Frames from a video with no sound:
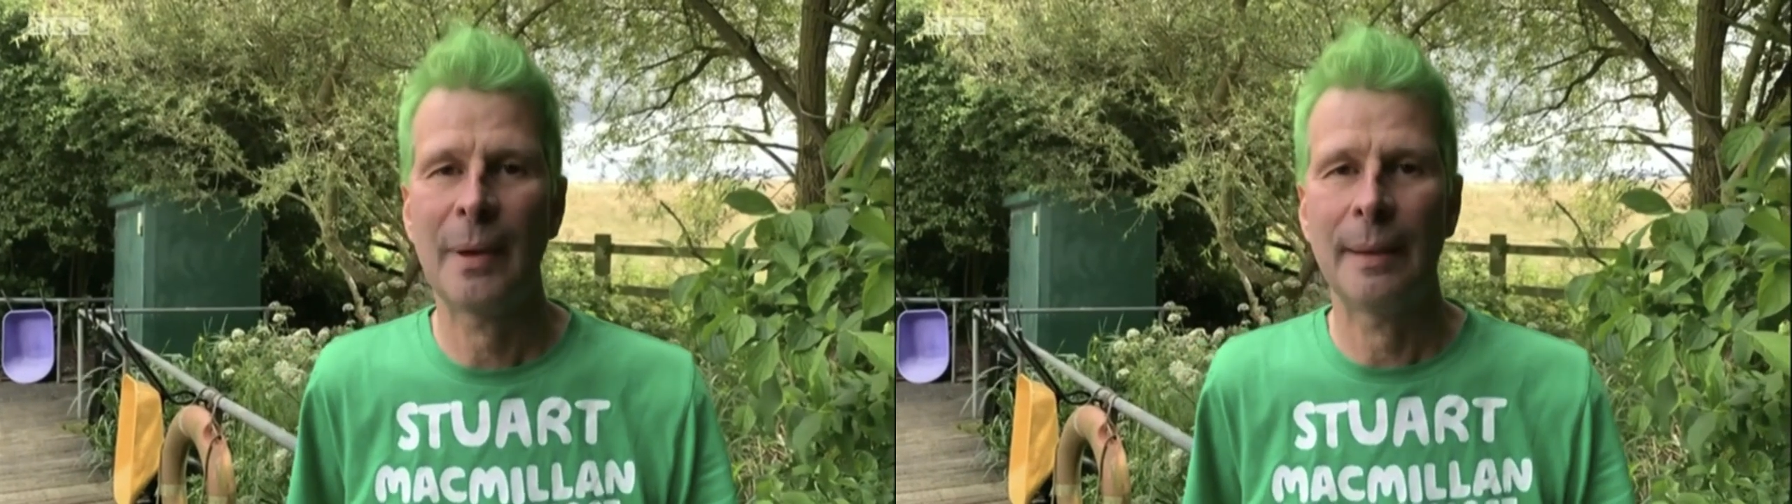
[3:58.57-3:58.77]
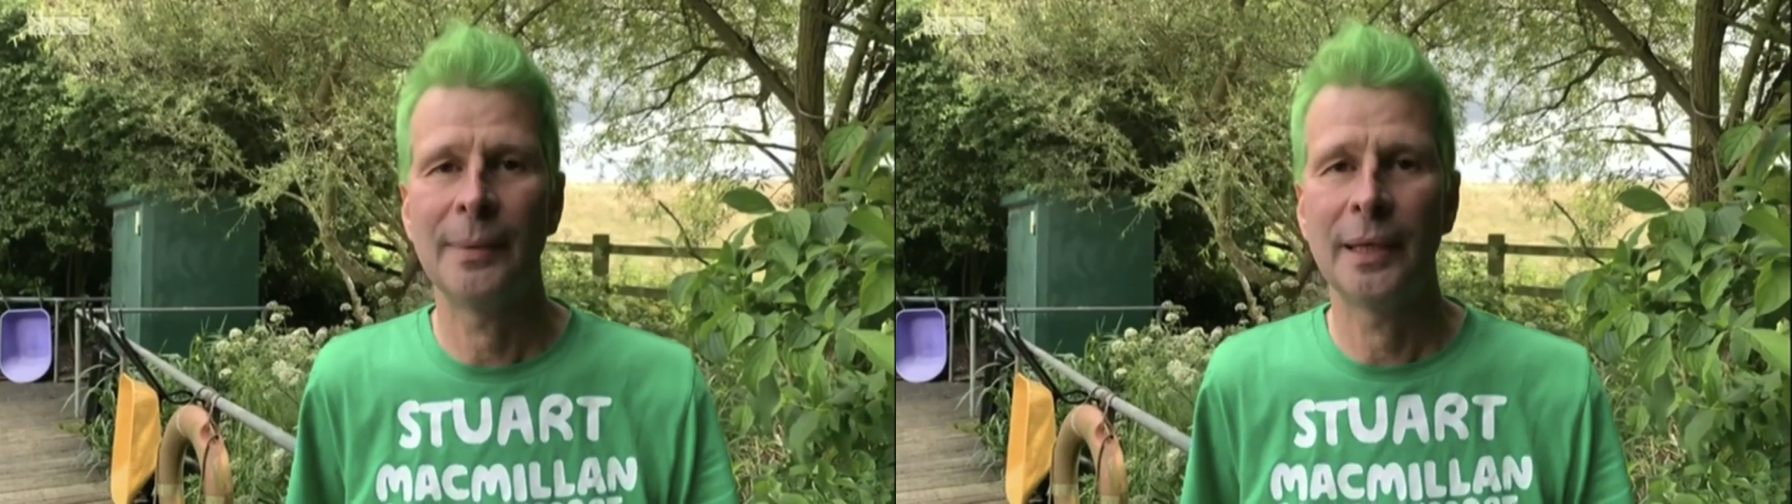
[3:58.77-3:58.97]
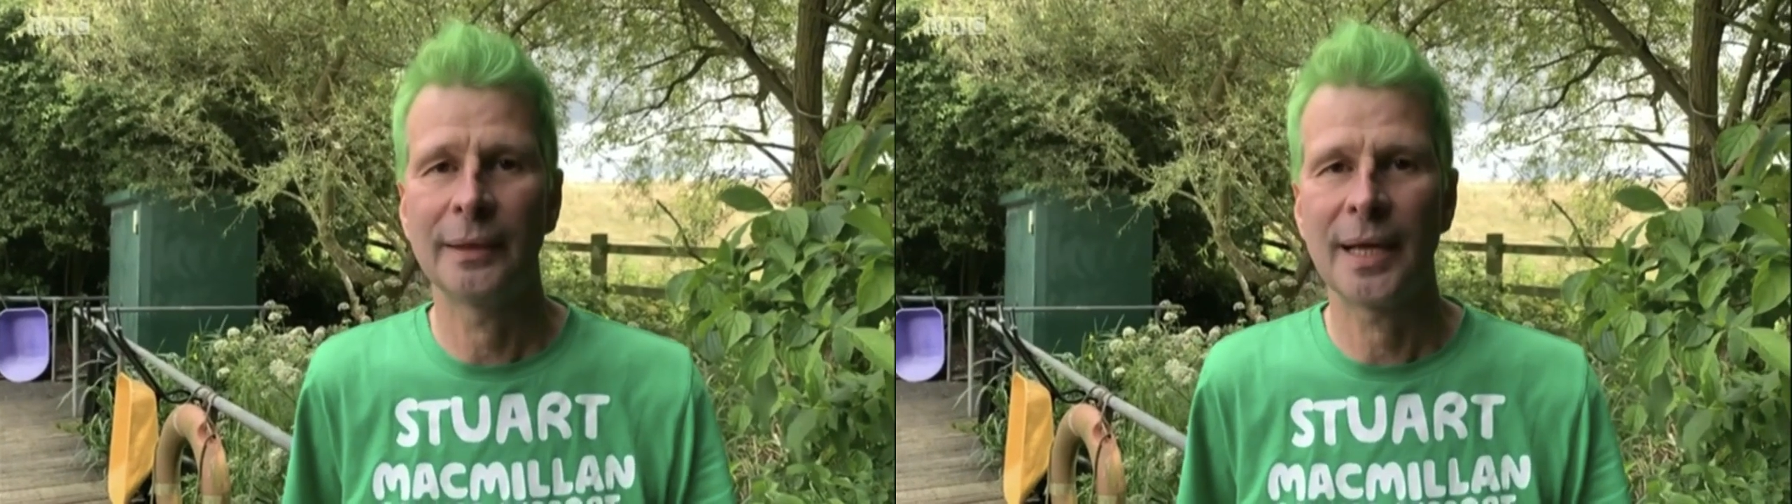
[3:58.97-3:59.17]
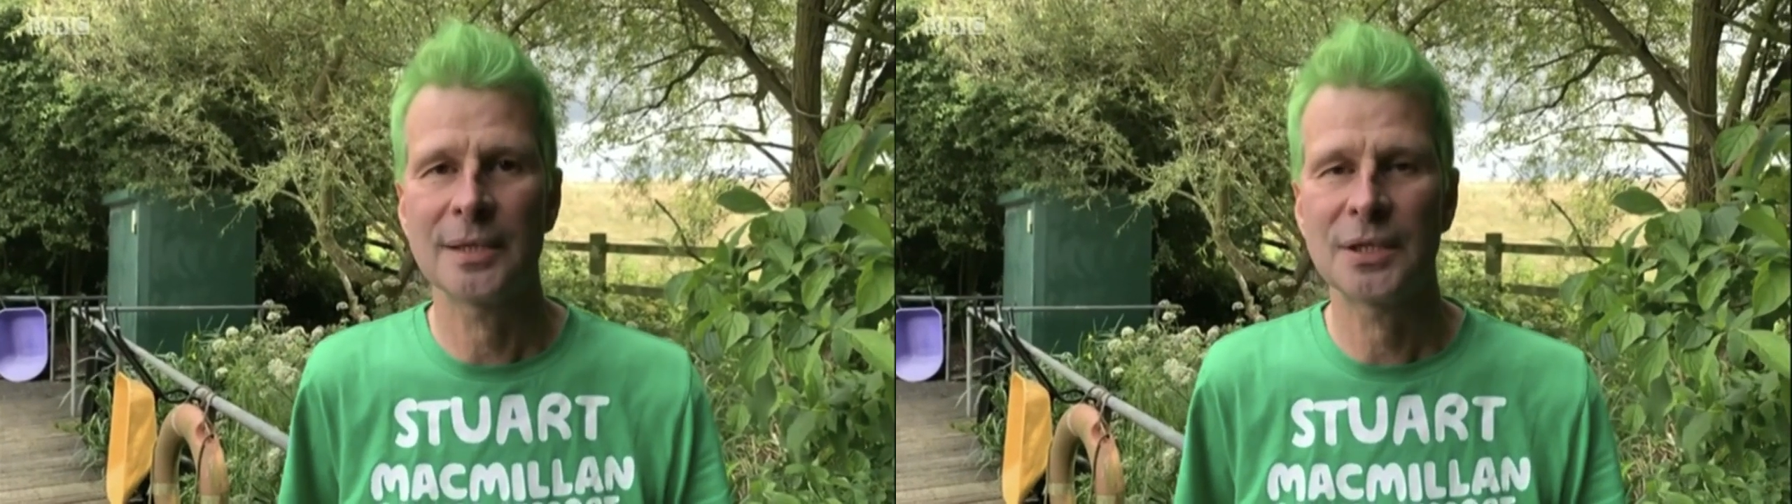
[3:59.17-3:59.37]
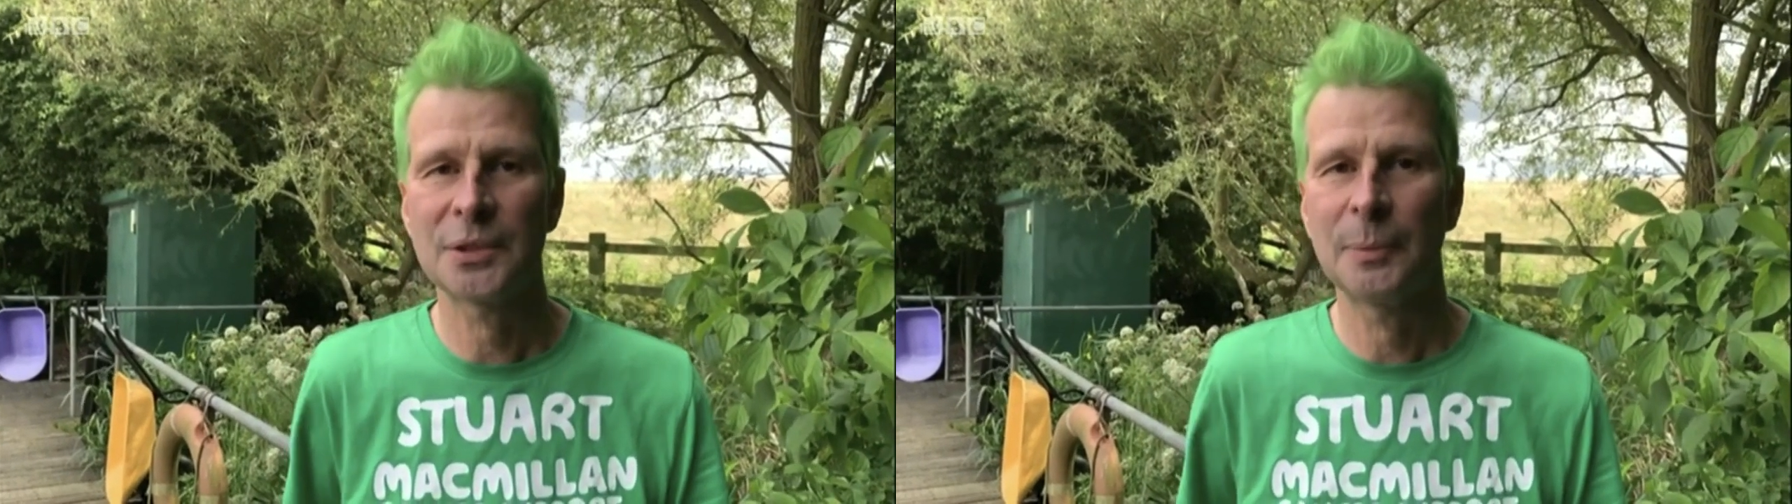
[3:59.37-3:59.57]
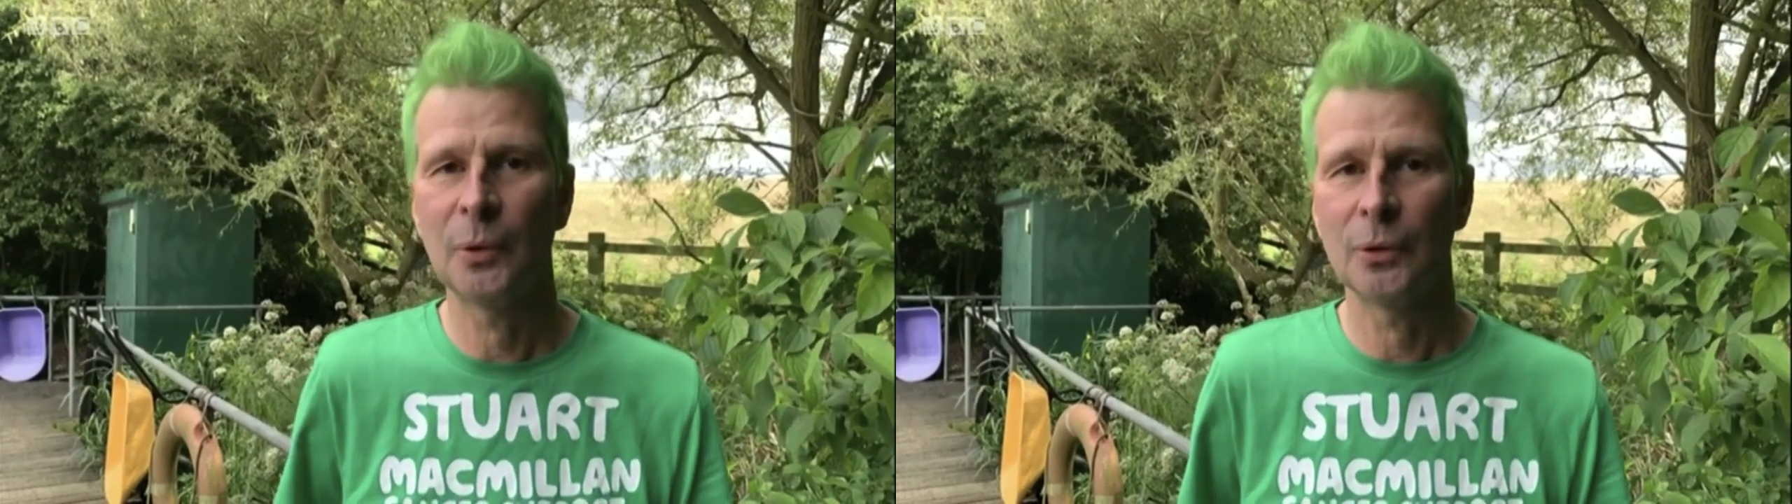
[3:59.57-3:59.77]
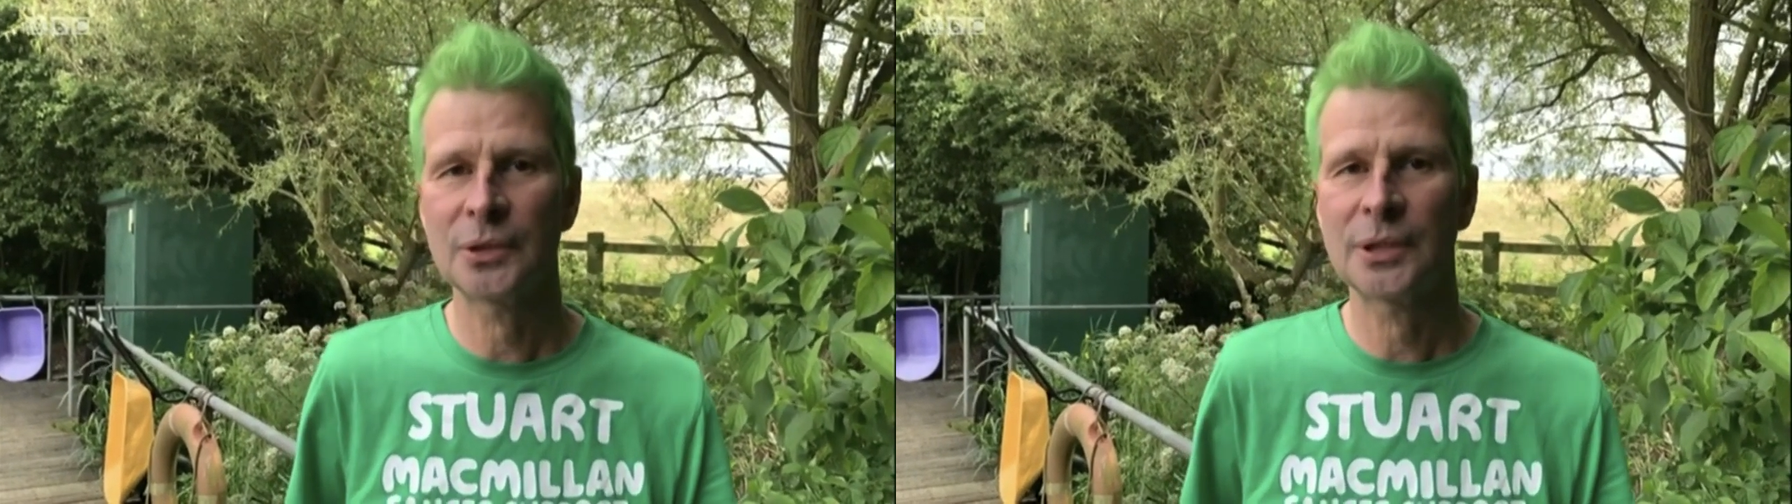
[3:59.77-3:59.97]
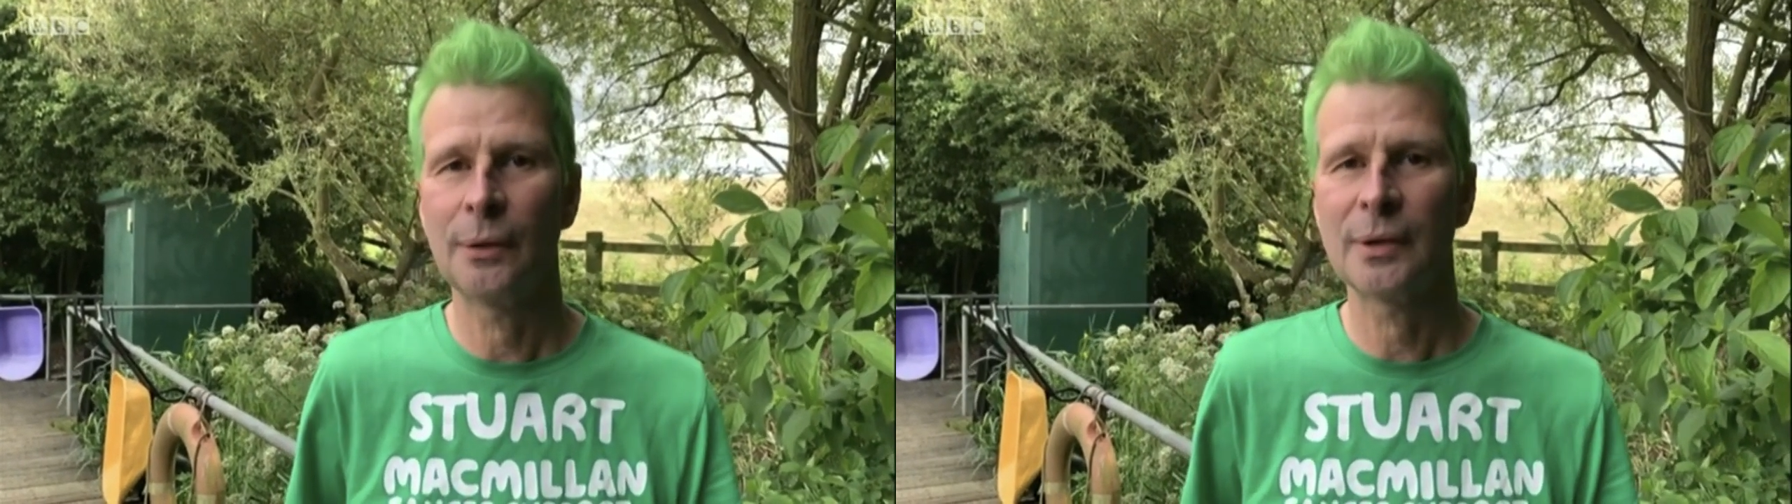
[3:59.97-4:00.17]
for Macmillan Cancer
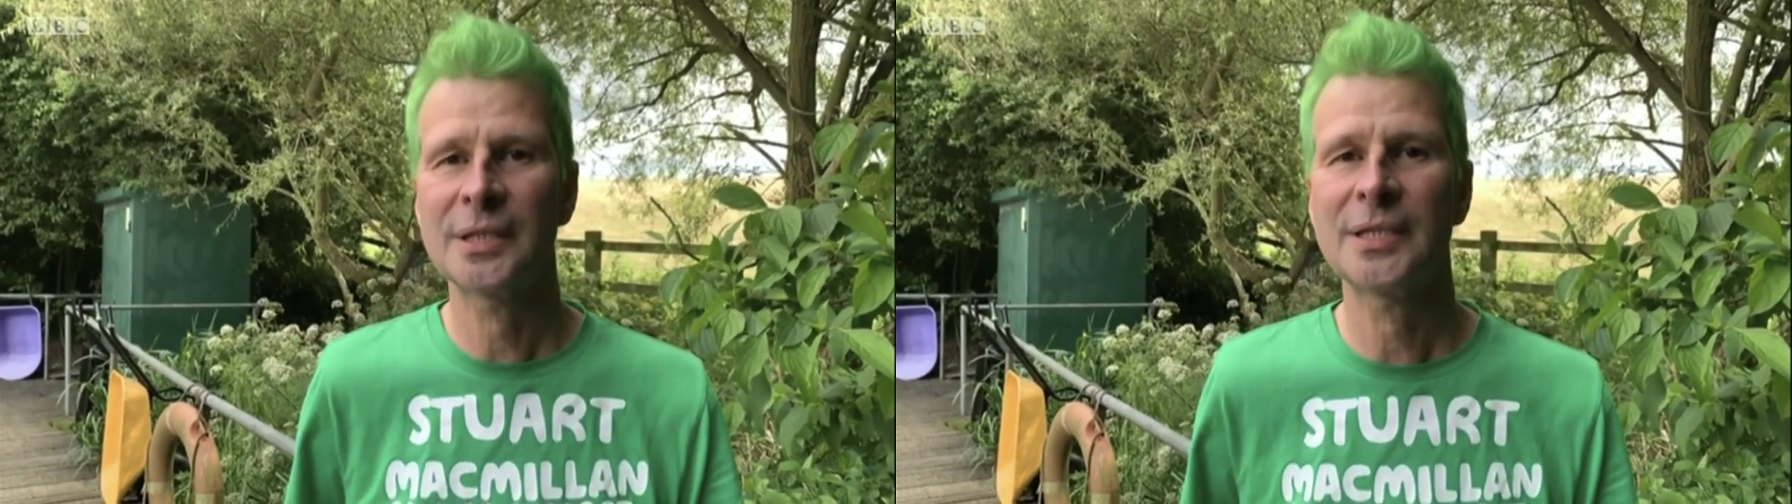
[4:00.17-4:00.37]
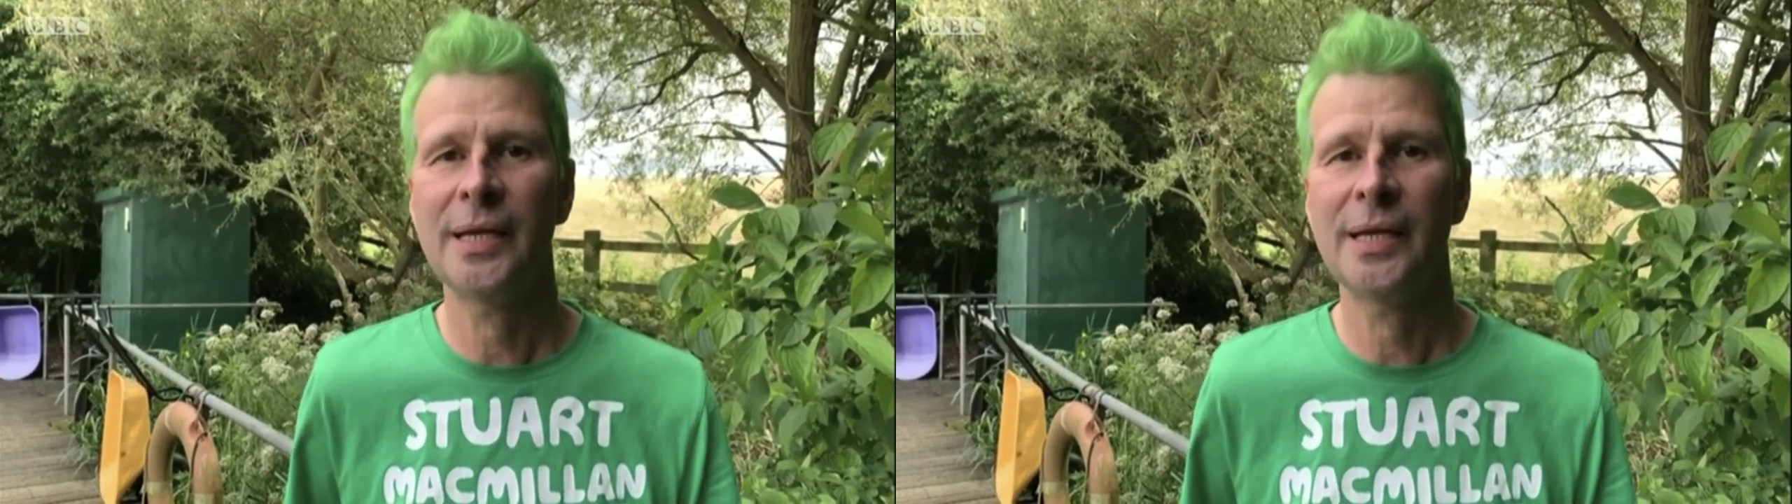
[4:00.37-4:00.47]
Support, so I'd